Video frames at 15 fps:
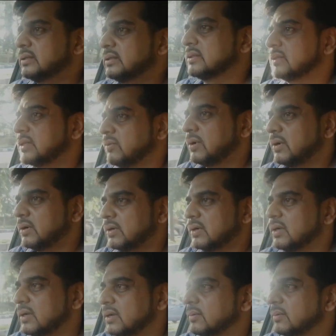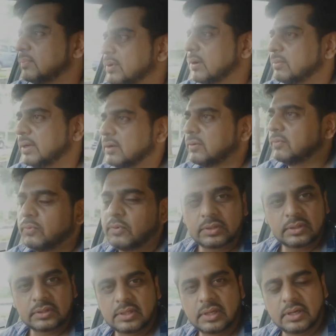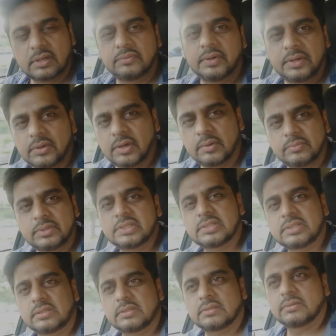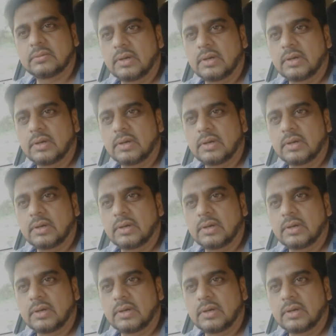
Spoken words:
This is our probably a fourth or third video I'm just